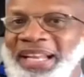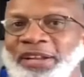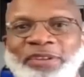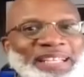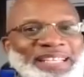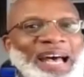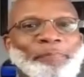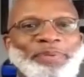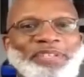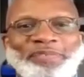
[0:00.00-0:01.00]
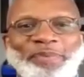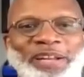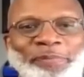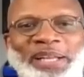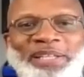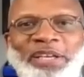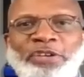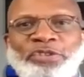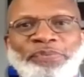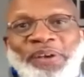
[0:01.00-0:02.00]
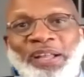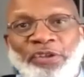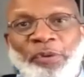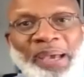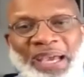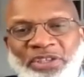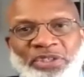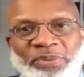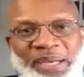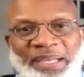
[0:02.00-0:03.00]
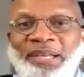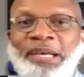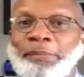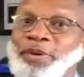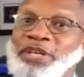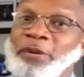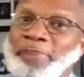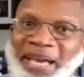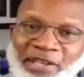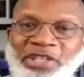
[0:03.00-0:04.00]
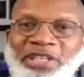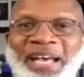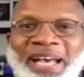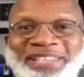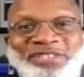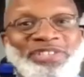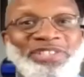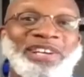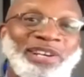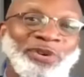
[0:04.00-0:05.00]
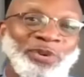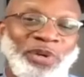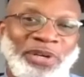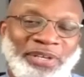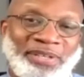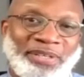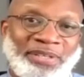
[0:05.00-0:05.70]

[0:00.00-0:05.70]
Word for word: and i know that's opposite of what everybody tells you about mm-hmm. passion right but when your passion dies you still got to go to work